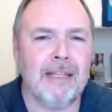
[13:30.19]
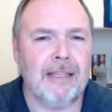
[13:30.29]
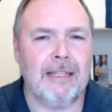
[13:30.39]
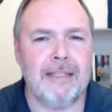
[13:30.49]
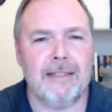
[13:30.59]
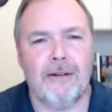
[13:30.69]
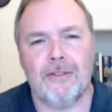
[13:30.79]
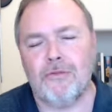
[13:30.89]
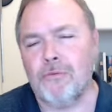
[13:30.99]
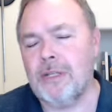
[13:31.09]
that he
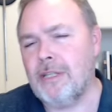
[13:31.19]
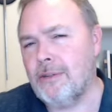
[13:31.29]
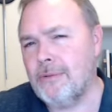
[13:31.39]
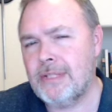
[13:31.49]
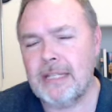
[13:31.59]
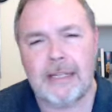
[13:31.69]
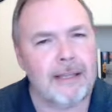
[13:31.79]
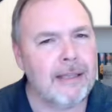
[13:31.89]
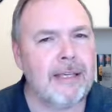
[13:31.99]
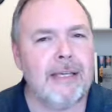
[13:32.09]
starts
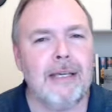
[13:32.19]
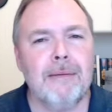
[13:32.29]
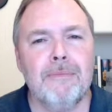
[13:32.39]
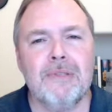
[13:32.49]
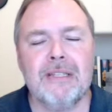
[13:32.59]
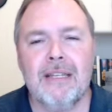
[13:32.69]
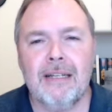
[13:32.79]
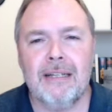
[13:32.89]
reusing themes,